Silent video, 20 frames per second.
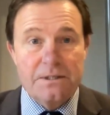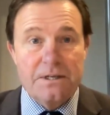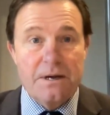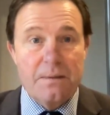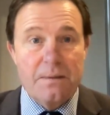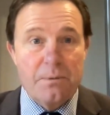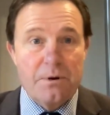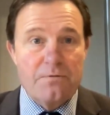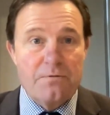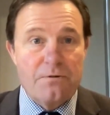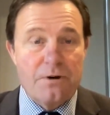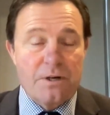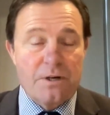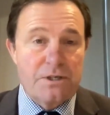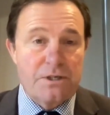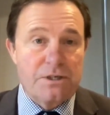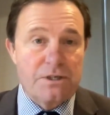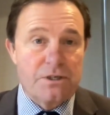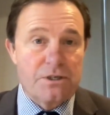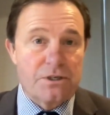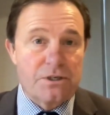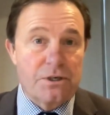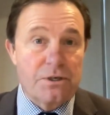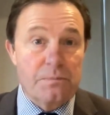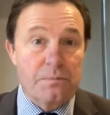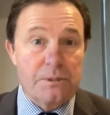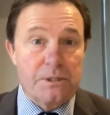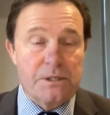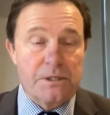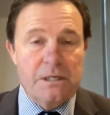a number of Russian
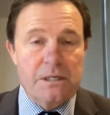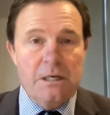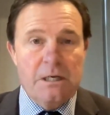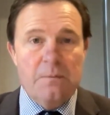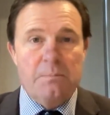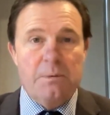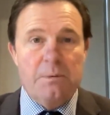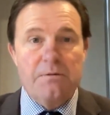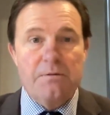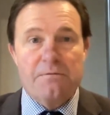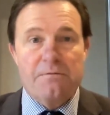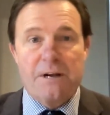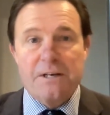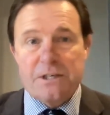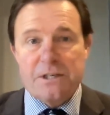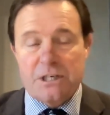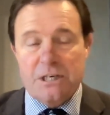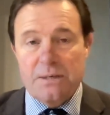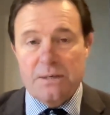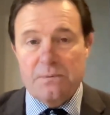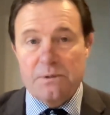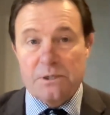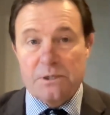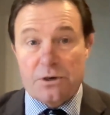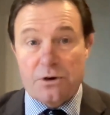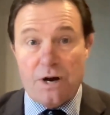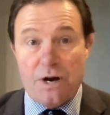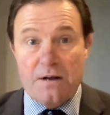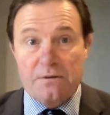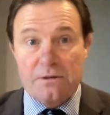troops, but eventually was
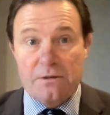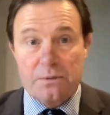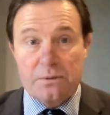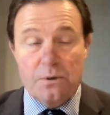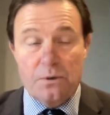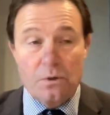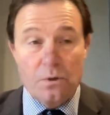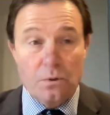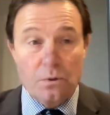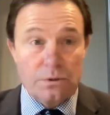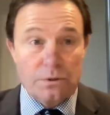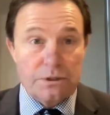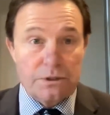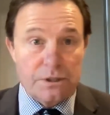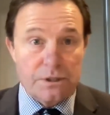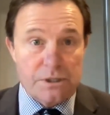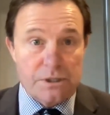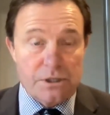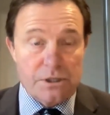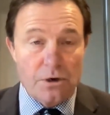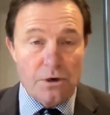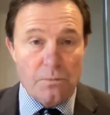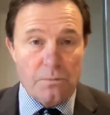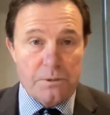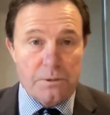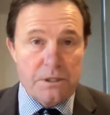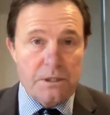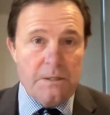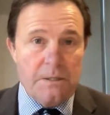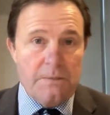ground to a halt and
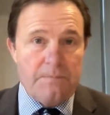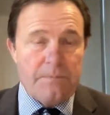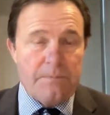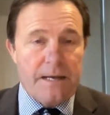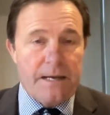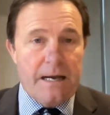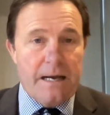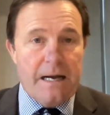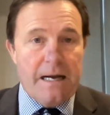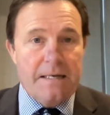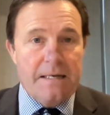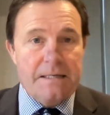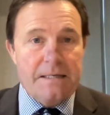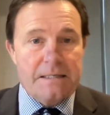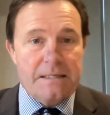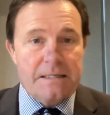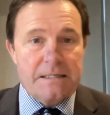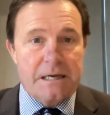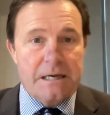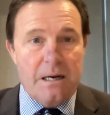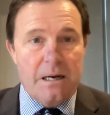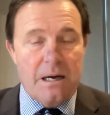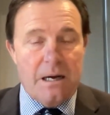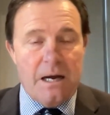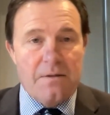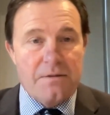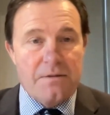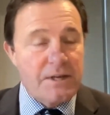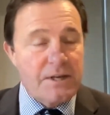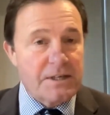stopped, and
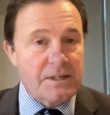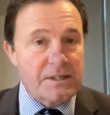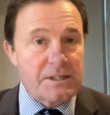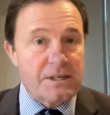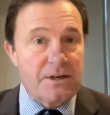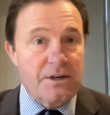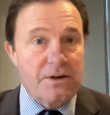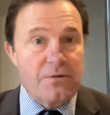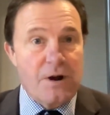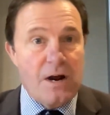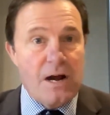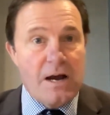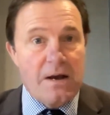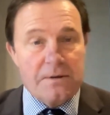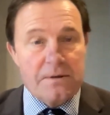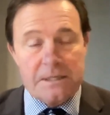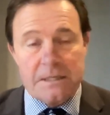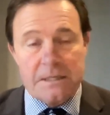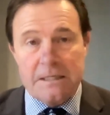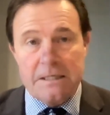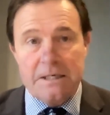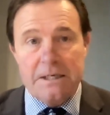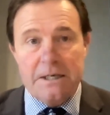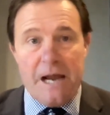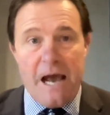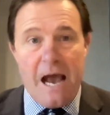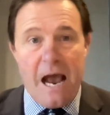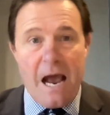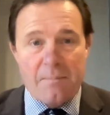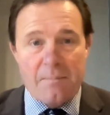things turned around.
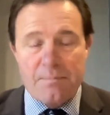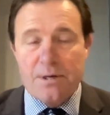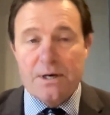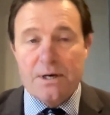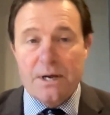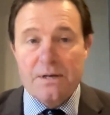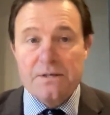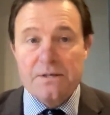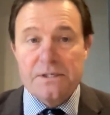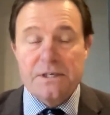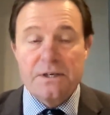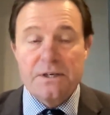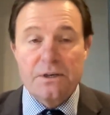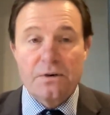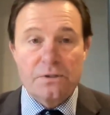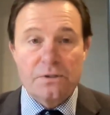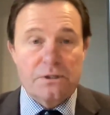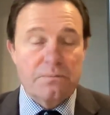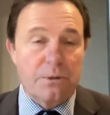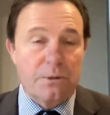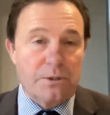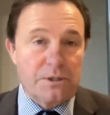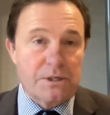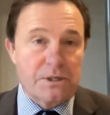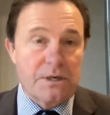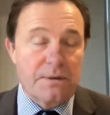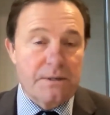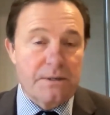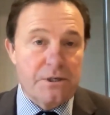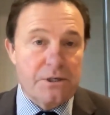Had Prigozhin got to
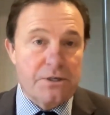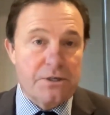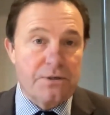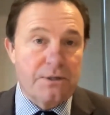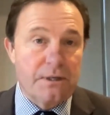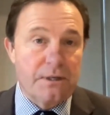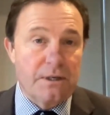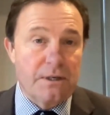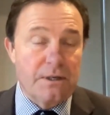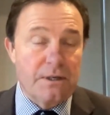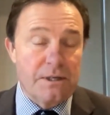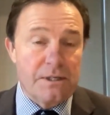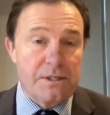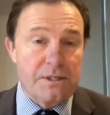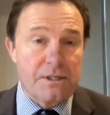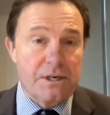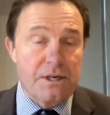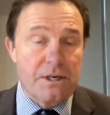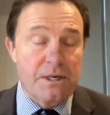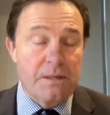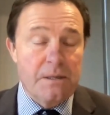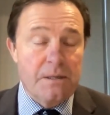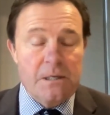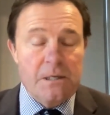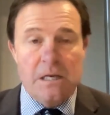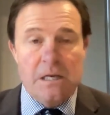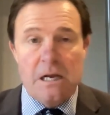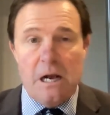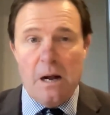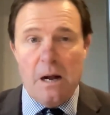Moscow in June this year,
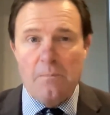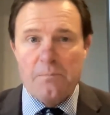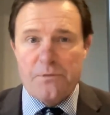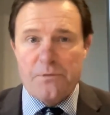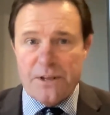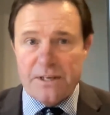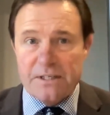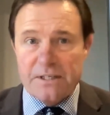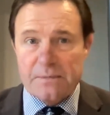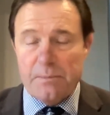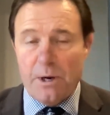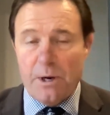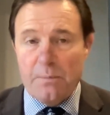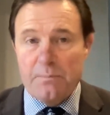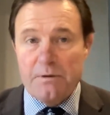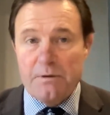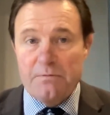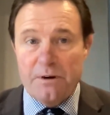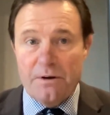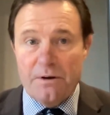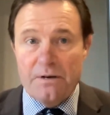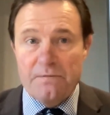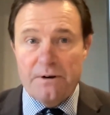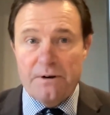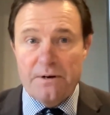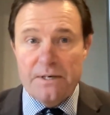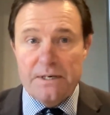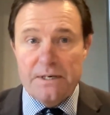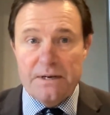things might be very, very